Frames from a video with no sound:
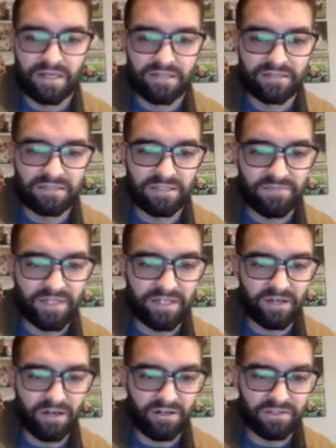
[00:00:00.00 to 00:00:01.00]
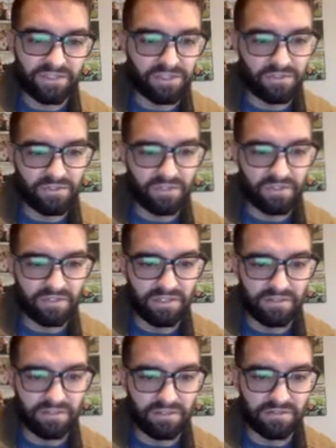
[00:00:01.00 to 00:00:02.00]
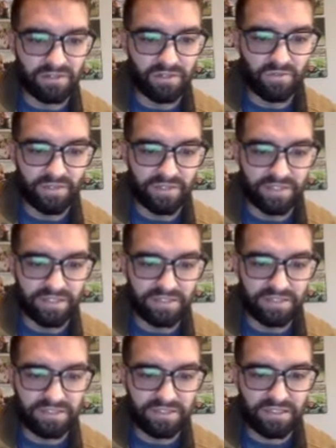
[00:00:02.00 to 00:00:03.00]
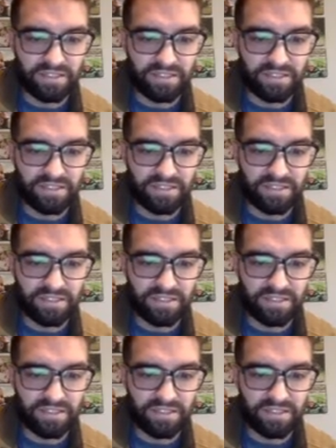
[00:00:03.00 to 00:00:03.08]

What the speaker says: Something also, a little note with this,